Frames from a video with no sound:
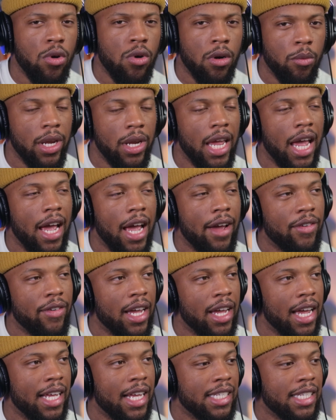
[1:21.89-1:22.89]
We haven't had
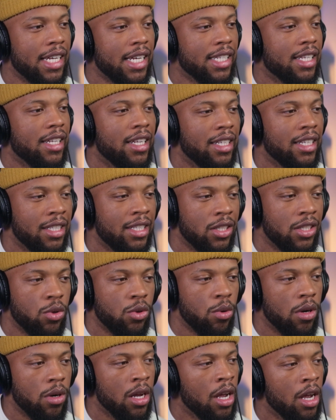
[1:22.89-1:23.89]
time to listen to it
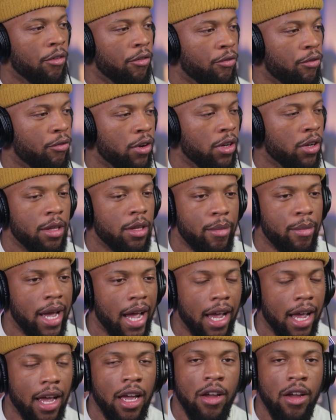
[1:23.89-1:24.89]
from front to back,
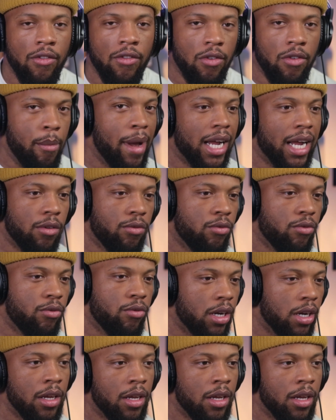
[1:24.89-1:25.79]
from back to front.